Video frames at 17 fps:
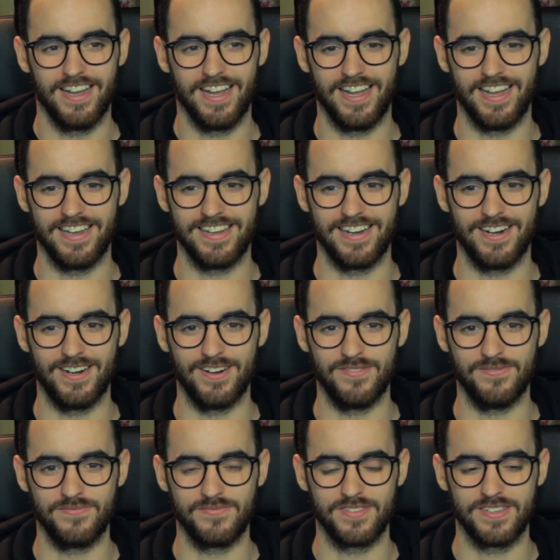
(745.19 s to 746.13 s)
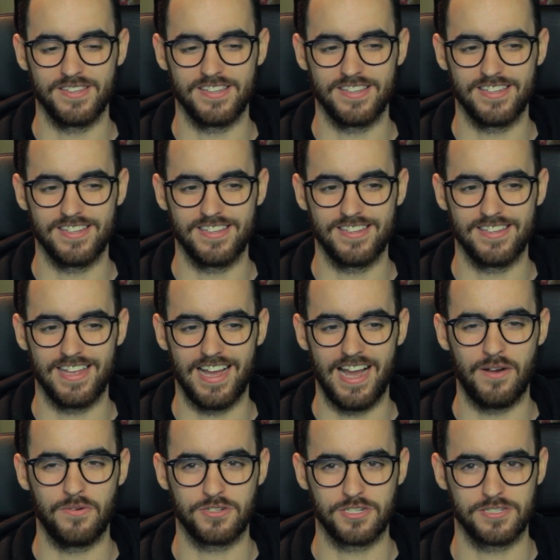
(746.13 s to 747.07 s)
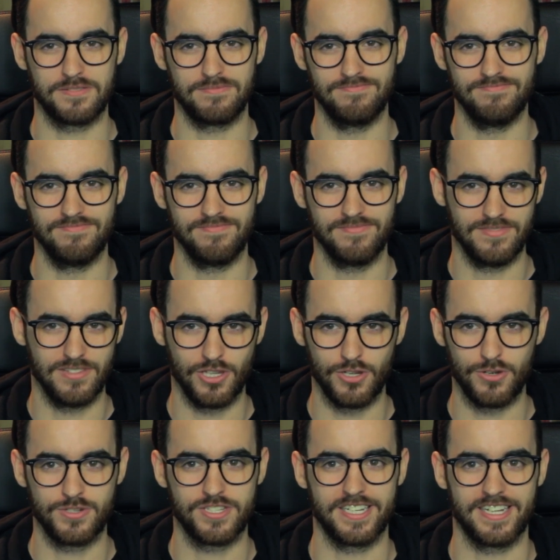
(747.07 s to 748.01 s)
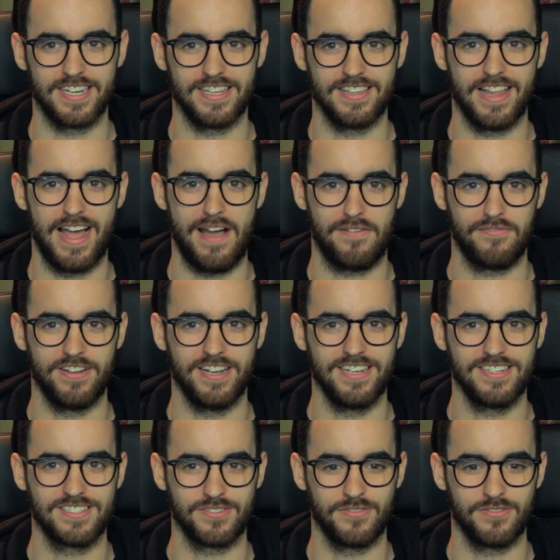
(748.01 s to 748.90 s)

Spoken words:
and I was just losing it laughing.